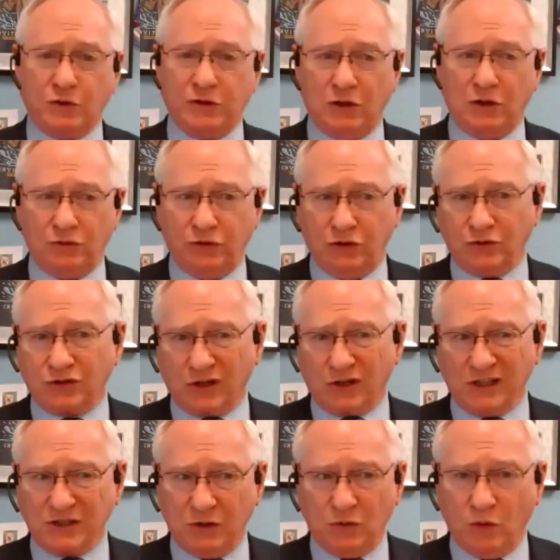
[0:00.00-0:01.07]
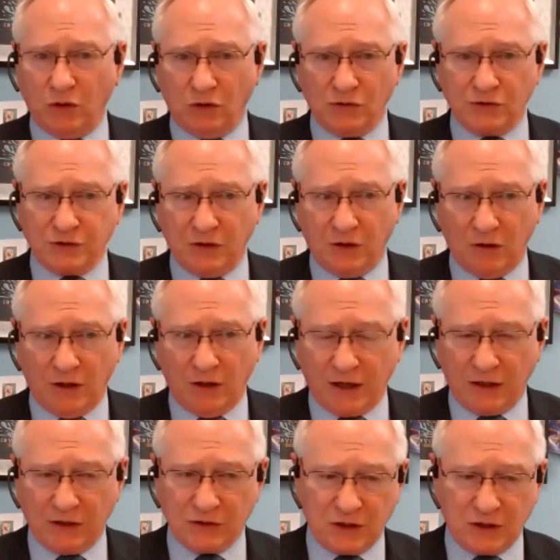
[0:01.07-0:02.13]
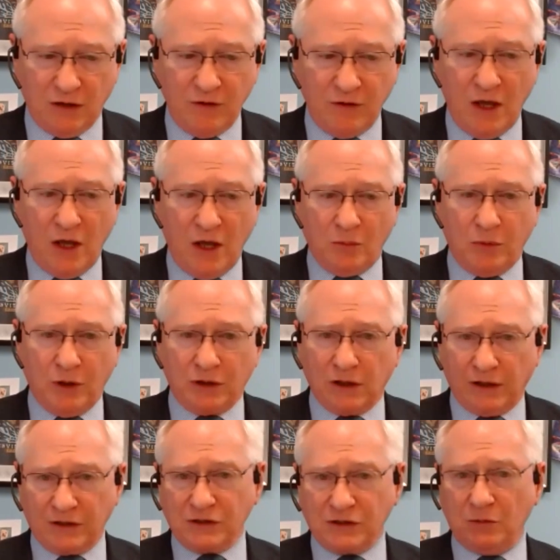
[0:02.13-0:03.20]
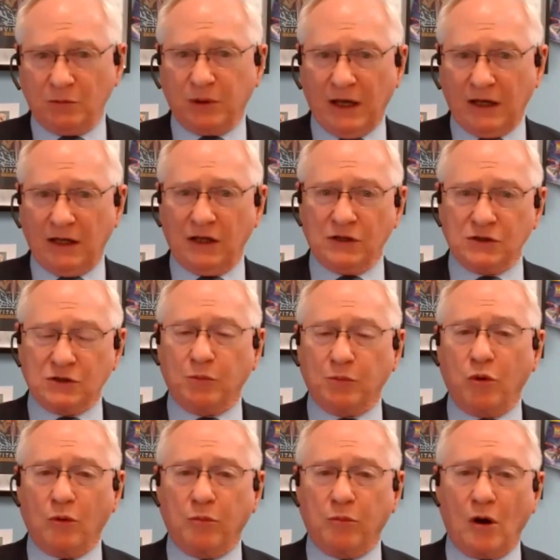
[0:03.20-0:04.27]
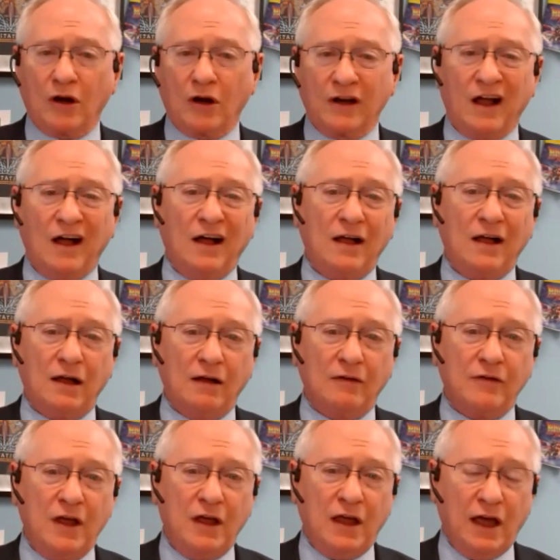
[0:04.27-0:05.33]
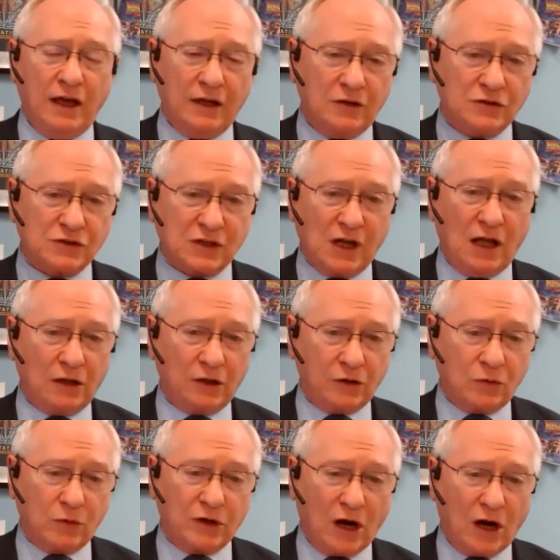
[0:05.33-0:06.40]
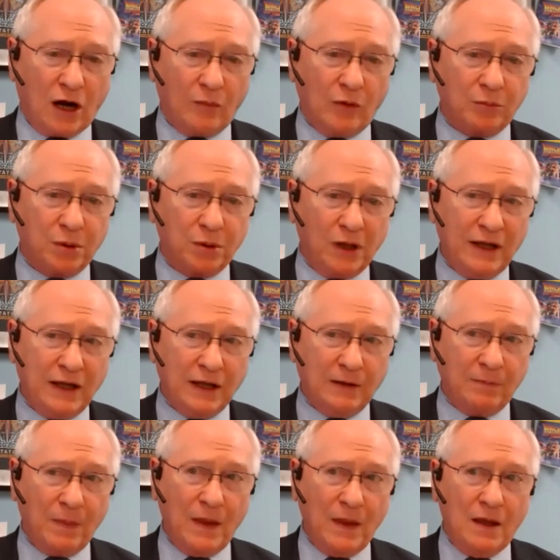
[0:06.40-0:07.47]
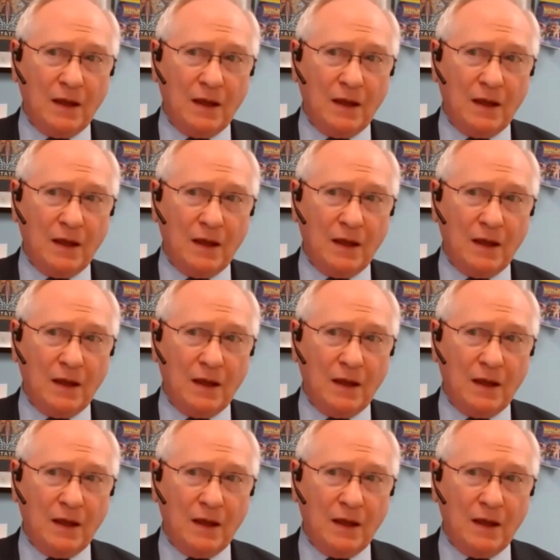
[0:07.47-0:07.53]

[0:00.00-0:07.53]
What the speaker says: We don't do trust and wills and all that kind of stuff, but legacy planning is a part of a solid retirement plan.